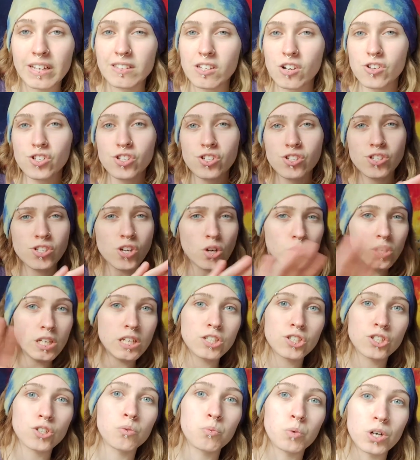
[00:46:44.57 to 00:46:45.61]
There's no
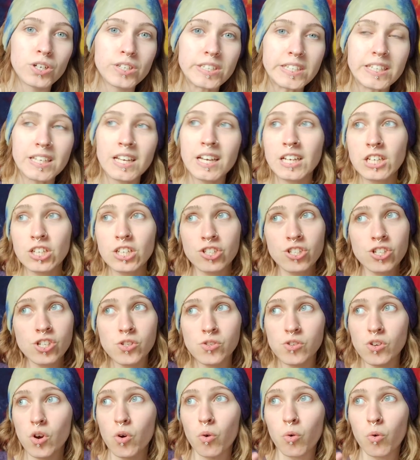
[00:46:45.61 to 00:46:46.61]
need to worry. Just